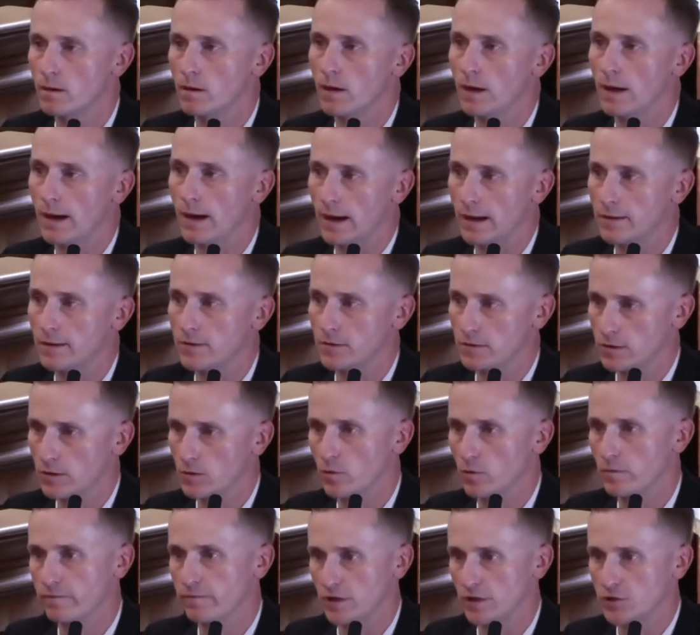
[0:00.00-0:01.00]

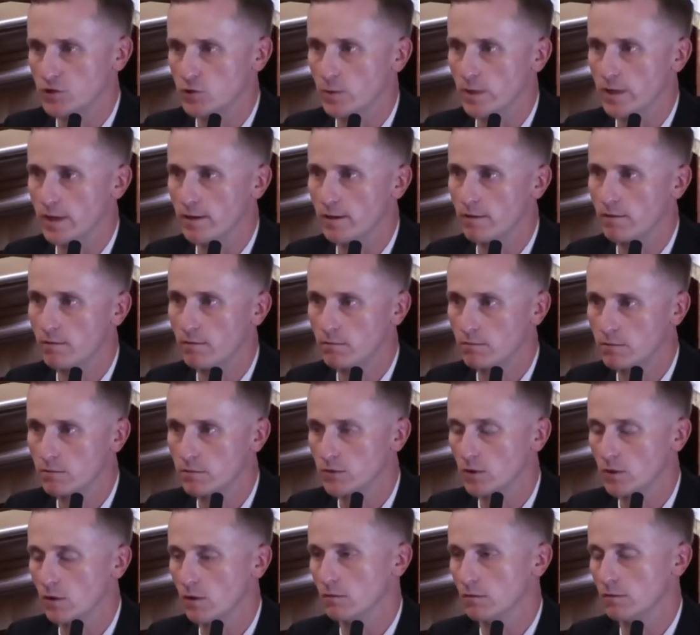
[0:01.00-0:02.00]
It fluctuated.
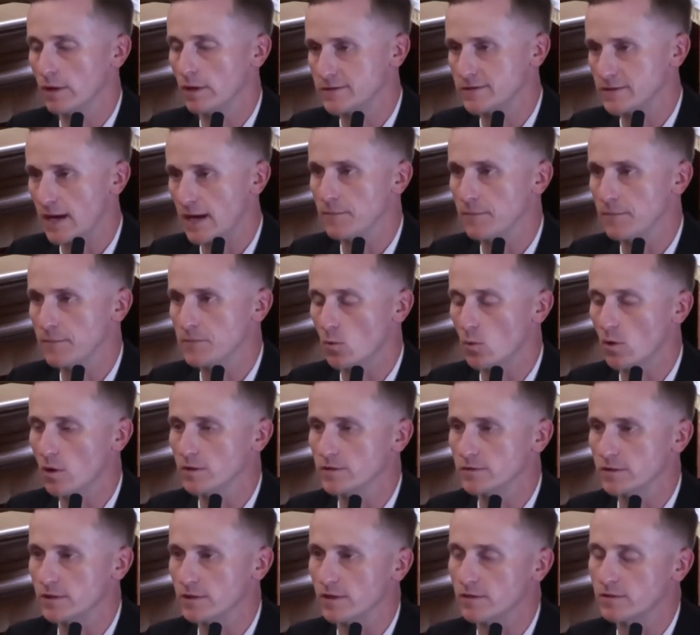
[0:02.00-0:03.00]
So at times it
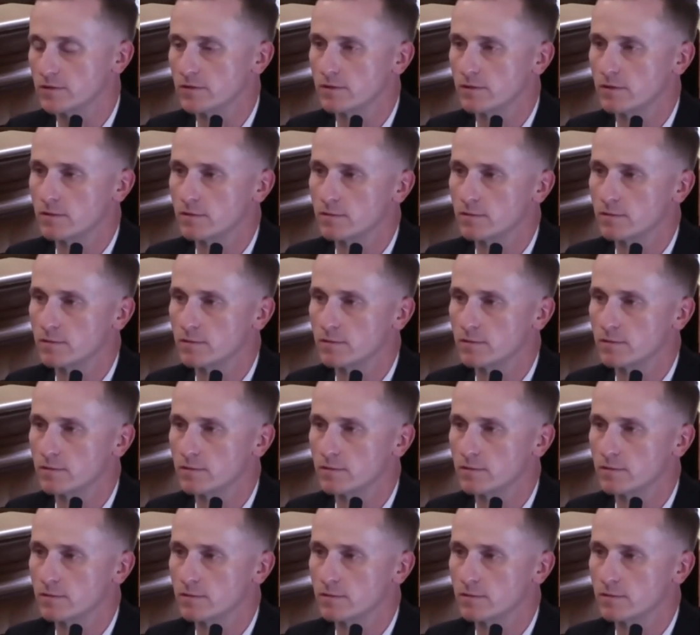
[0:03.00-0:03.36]
was, yes.